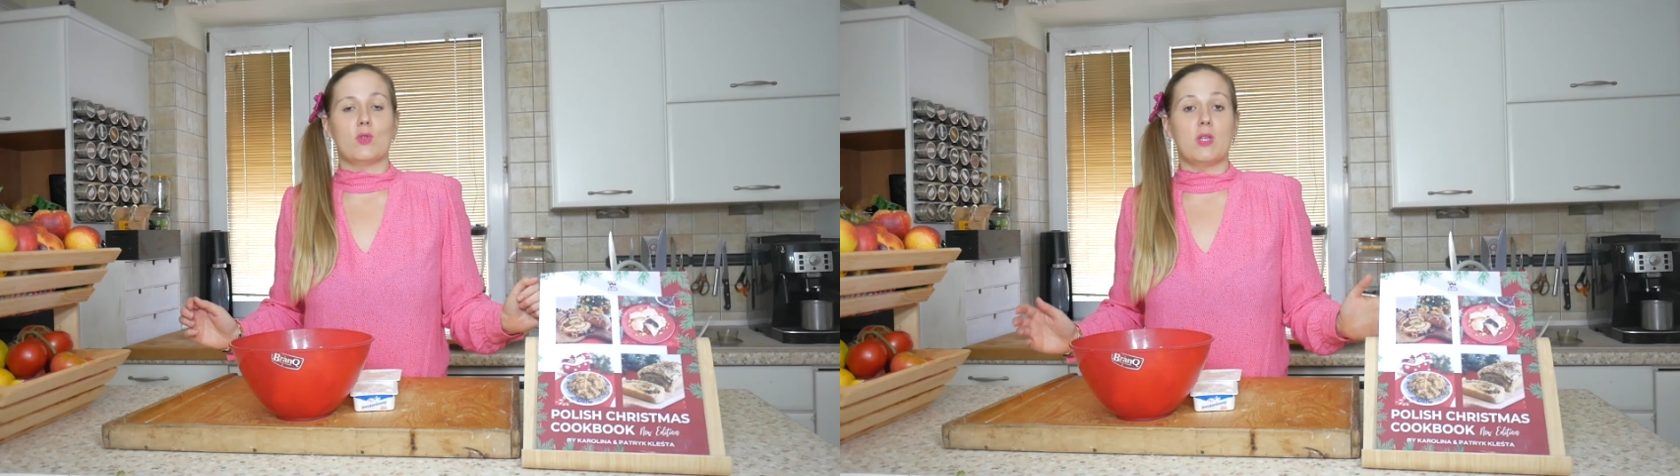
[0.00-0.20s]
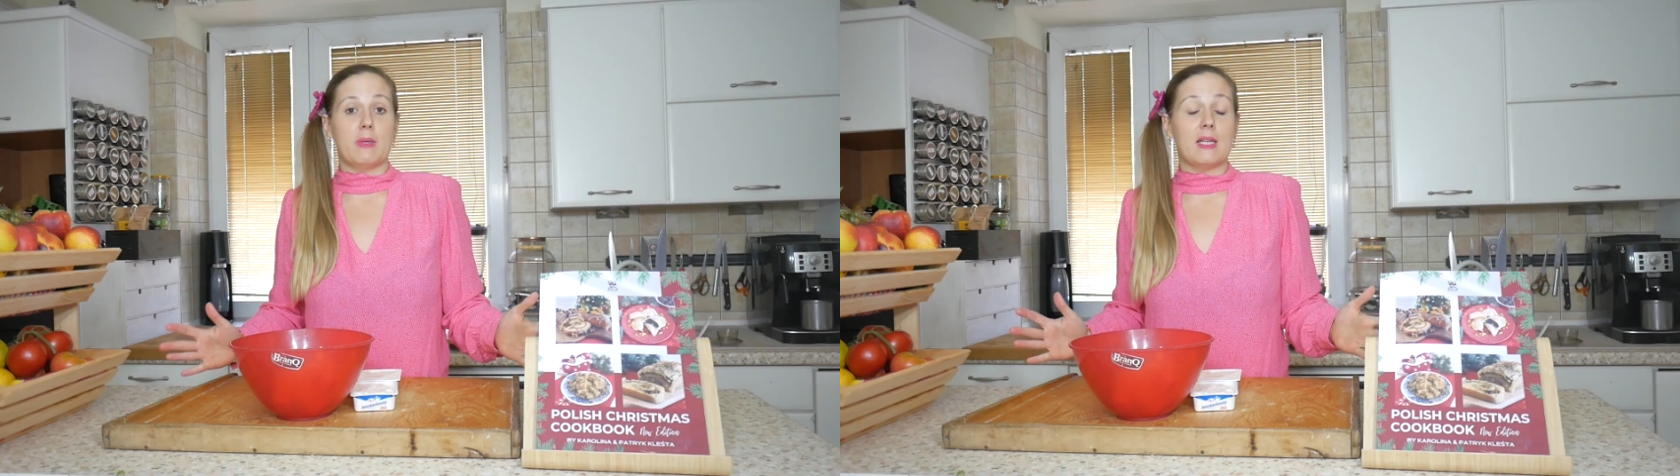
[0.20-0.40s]

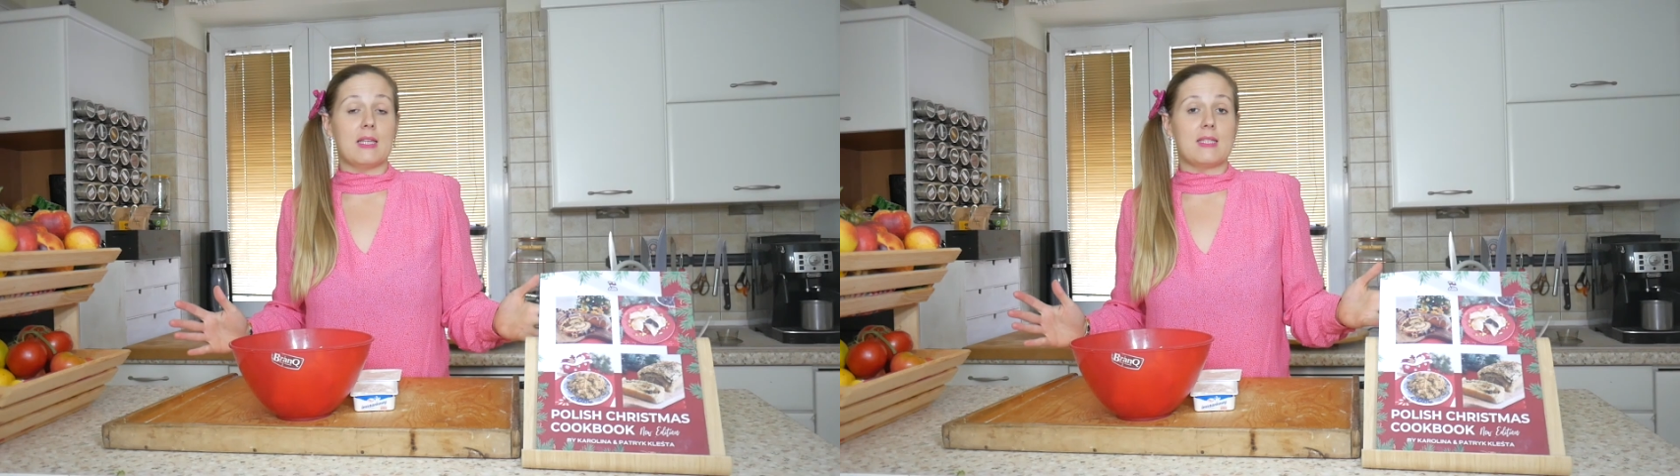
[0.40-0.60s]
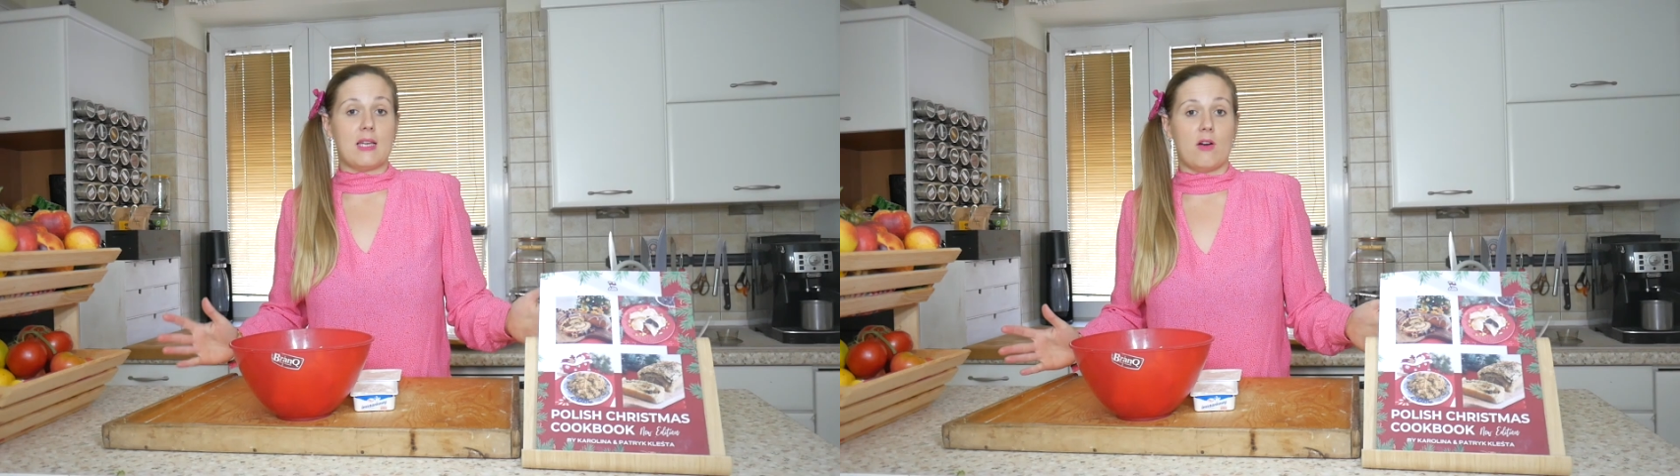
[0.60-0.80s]
typically
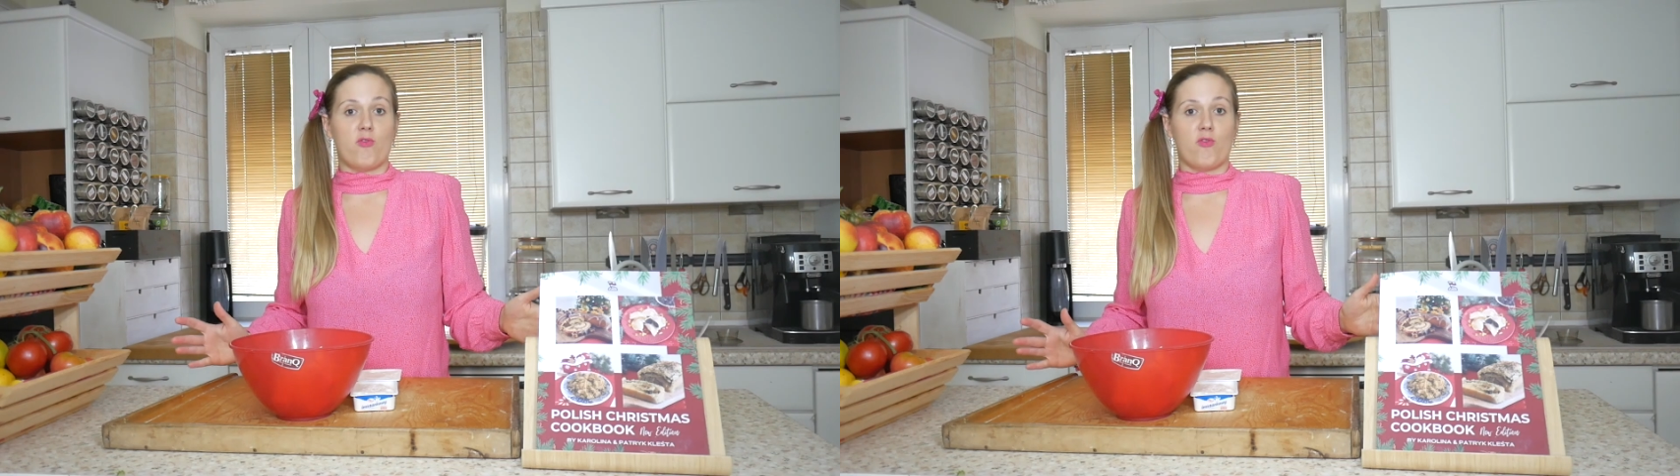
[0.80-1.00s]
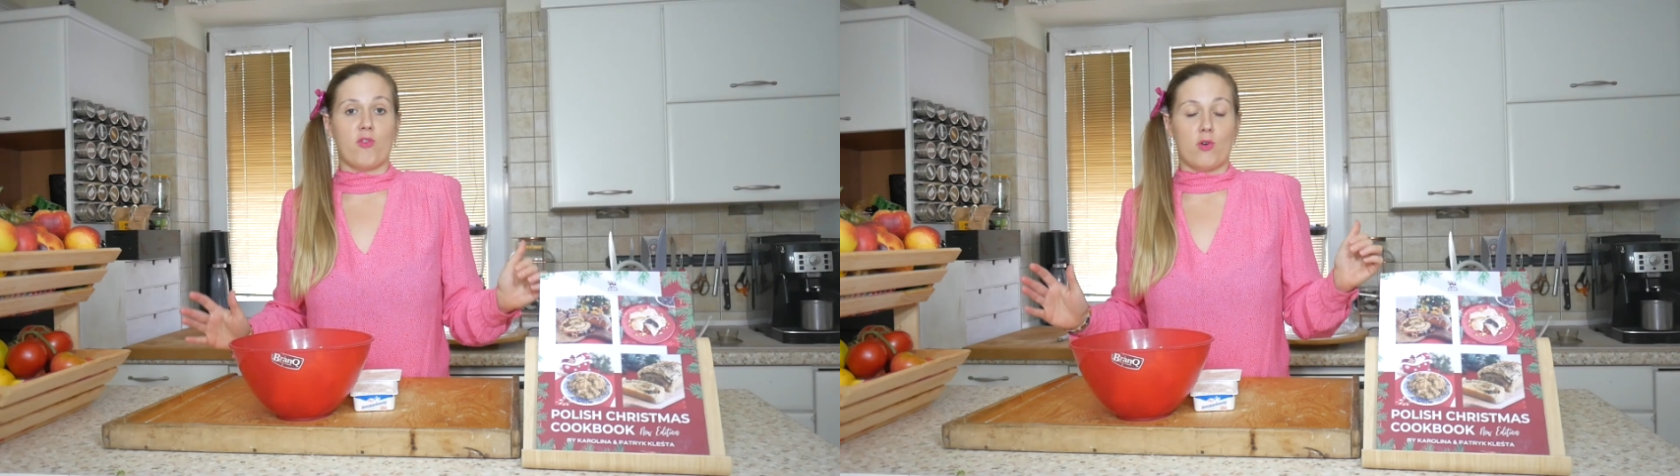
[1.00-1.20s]
serve
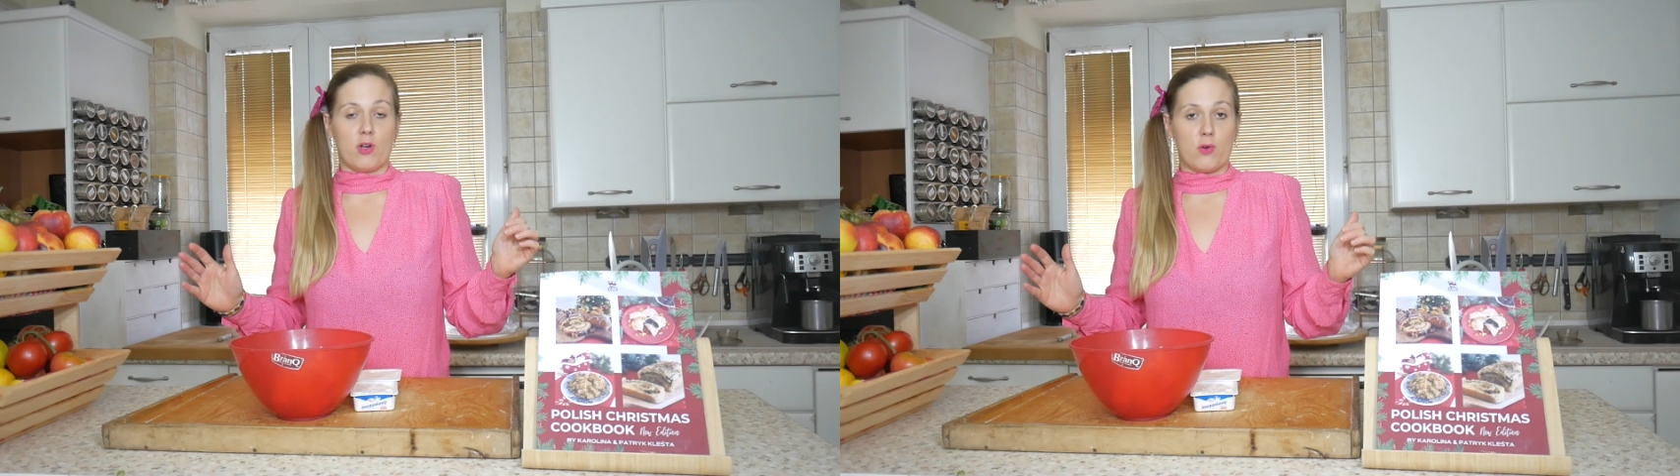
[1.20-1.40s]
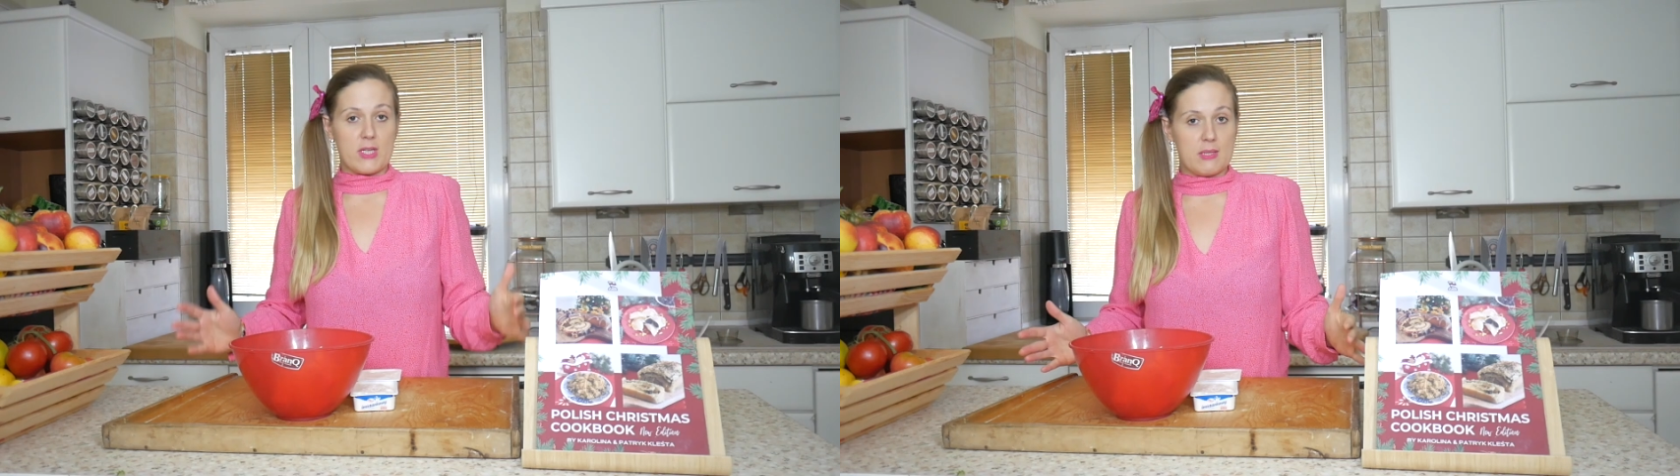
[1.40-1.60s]
for
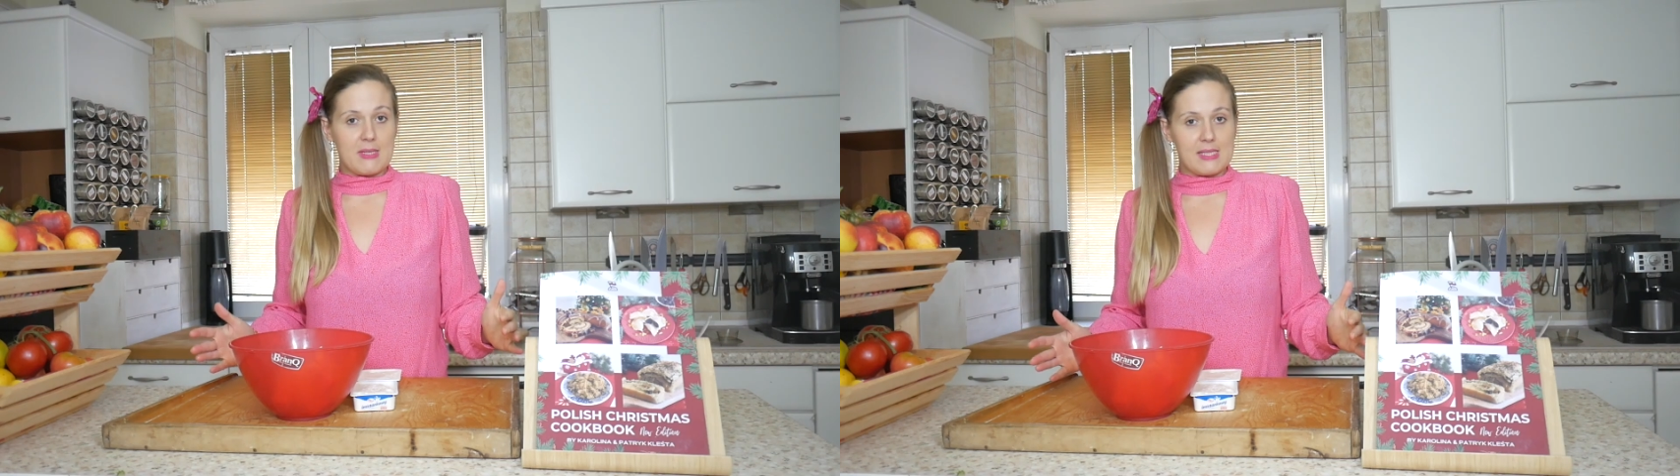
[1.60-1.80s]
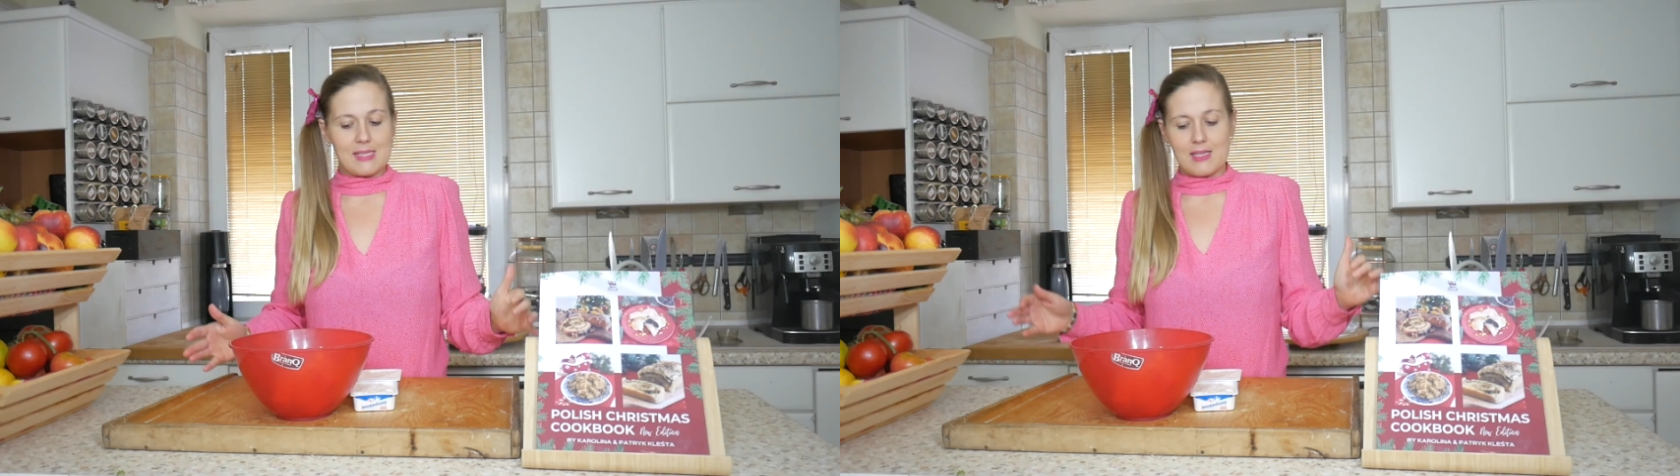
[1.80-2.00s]

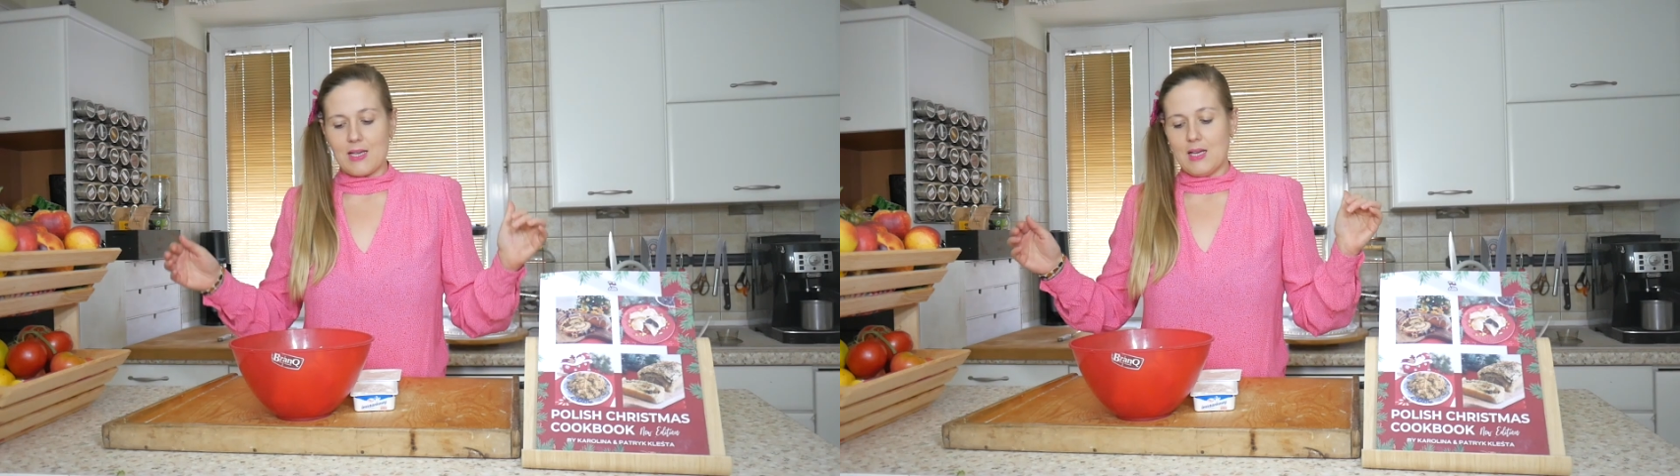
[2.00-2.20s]
Christmas.